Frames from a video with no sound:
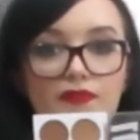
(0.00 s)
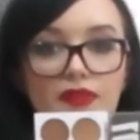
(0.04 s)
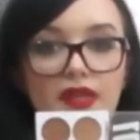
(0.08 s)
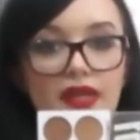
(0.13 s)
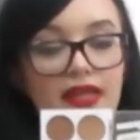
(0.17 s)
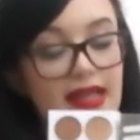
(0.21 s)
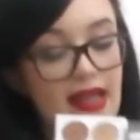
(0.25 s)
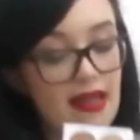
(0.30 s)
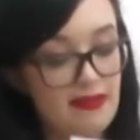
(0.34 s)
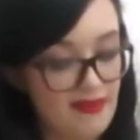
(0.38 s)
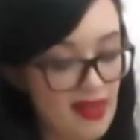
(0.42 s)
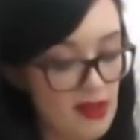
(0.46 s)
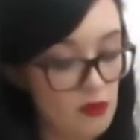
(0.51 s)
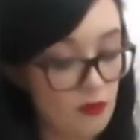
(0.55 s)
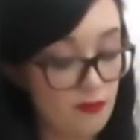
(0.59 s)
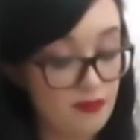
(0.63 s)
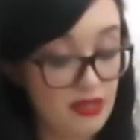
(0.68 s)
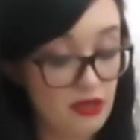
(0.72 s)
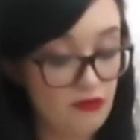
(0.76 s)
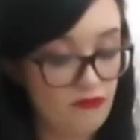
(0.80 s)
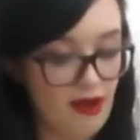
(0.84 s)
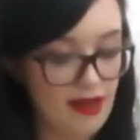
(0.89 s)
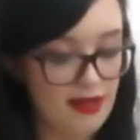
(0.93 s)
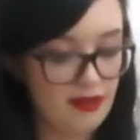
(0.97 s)
Again, that would be
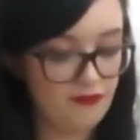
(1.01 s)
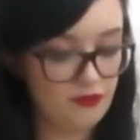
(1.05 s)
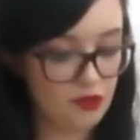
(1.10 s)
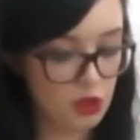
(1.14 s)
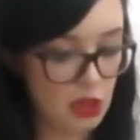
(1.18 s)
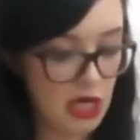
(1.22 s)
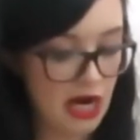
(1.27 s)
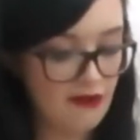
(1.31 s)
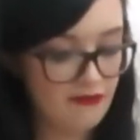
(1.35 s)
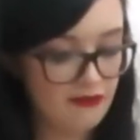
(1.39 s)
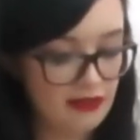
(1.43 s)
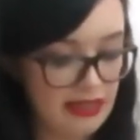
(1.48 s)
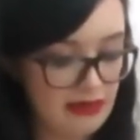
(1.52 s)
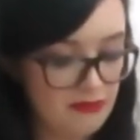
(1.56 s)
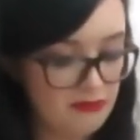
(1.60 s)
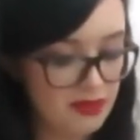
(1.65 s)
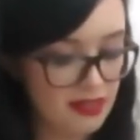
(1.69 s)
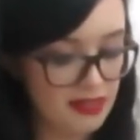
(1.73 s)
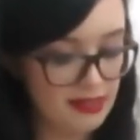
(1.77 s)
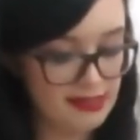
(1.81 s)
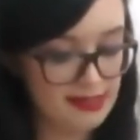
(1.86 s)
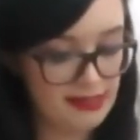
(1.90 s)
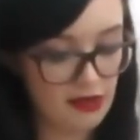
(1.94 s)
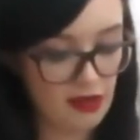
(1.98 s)
great for travelling
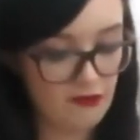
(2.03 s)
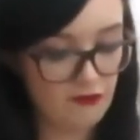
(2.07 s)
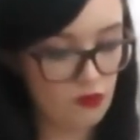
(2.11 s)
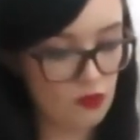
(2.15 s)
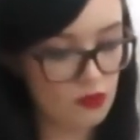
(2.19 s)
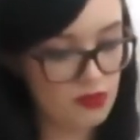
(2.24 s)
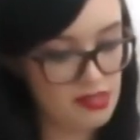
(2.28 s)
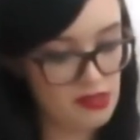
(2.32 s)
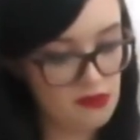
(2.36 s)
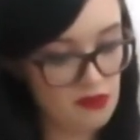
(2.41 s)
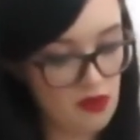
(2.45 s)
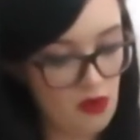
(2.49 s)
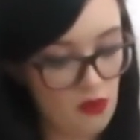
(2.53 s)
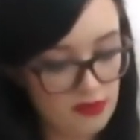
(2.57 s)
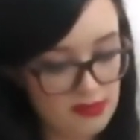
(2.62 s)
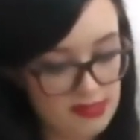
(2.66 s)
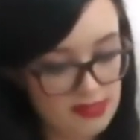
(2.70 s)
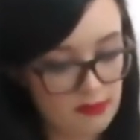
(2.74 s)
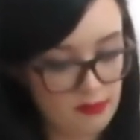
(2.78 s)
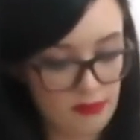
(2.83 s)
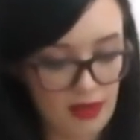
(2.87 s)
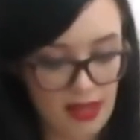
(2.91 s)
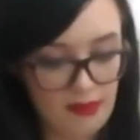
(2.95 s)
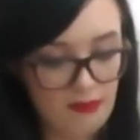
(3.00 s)
because then I've also got
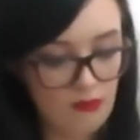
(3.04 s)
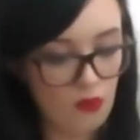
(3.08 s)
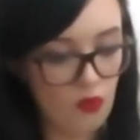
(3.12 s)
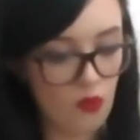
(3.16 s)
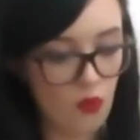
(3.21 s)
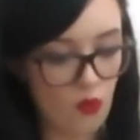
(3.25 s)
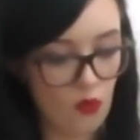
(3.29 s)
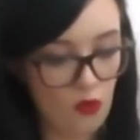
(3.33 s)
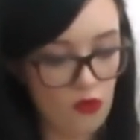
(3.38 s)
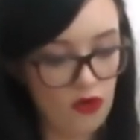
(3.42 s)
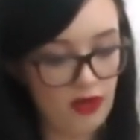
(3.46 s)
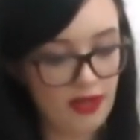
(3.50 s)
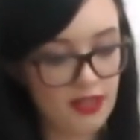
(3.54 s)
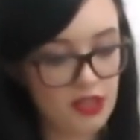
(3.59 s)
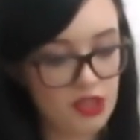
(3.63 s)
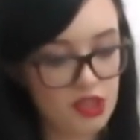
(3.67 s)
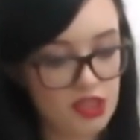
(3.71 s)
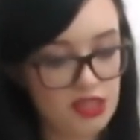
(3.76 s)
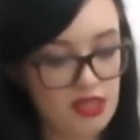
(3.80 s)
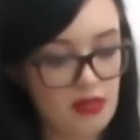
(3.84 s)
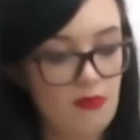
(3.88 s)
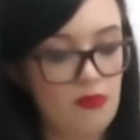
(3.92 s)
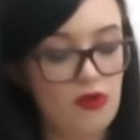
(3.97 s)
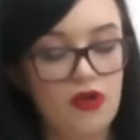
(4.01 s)
some like more like
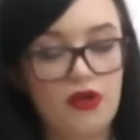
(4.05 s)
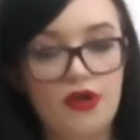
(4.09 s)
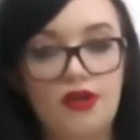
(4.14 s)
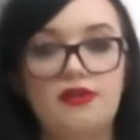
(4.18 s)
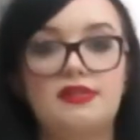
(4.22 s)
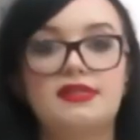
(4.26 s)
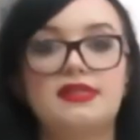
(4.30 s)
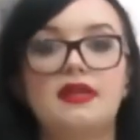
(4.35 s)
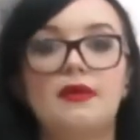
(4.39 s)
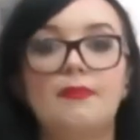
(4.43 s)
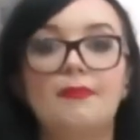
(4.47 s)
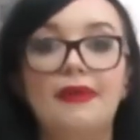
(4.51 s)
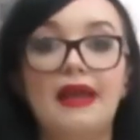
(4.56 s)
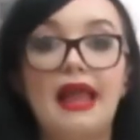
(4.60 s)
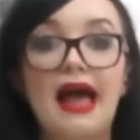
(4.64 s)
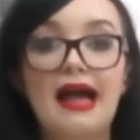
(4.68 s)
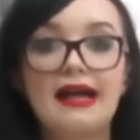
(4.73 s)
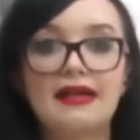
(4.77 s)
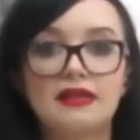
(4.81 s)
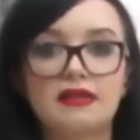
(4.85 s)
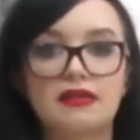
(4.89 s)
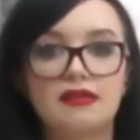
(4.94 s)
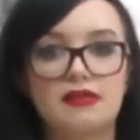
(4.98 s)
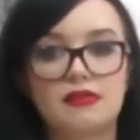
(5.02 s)
shimmers and a
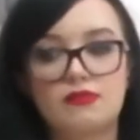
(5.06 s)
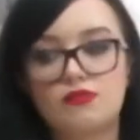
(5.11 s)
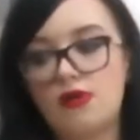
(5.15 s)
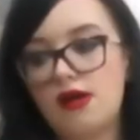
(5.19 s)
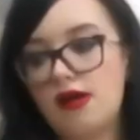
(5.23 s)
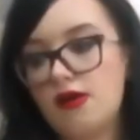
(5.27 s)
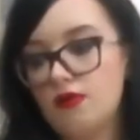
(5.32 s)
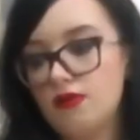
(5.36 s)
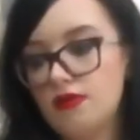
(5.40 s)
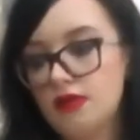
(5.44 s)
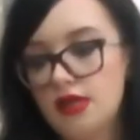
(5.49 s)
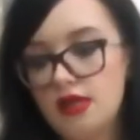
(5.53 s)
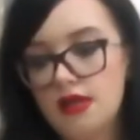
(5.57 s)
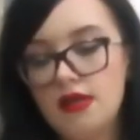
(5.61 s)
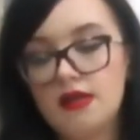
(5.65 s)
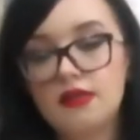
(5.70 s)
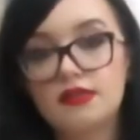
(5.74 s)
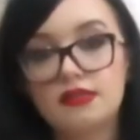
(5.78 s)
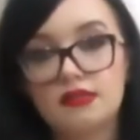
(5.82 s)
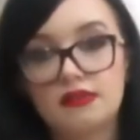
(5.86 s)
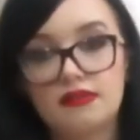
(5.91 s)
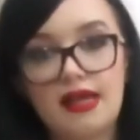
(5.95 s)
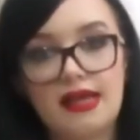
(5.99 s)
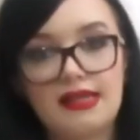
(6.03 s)
black as well,
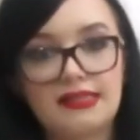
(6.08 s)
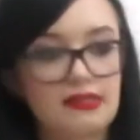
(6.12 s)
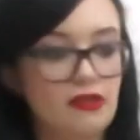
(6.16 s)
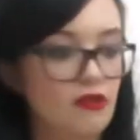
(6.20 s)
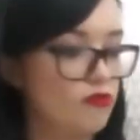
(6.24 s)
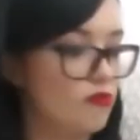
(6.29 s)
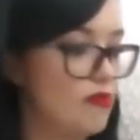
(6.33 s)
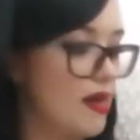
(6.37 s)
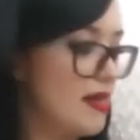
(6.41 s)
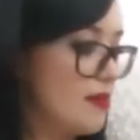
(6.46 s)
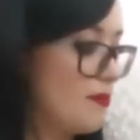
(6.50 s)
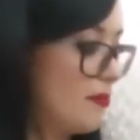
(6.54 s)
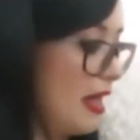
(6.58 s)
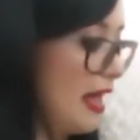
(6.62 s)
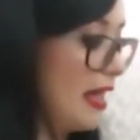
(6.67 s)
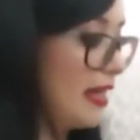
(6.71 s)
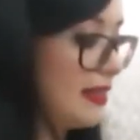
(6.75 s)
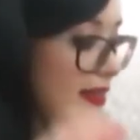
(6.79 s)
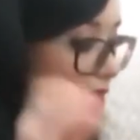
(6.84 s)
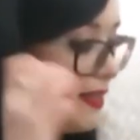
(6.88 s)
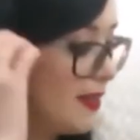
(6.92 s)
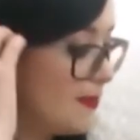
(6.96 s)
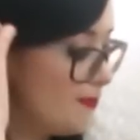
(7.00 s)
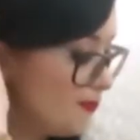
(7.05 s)
so that's a great
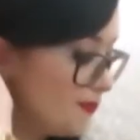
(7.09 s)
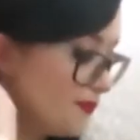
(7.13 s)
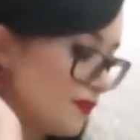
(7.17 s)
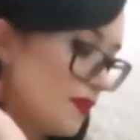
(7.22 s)
palette.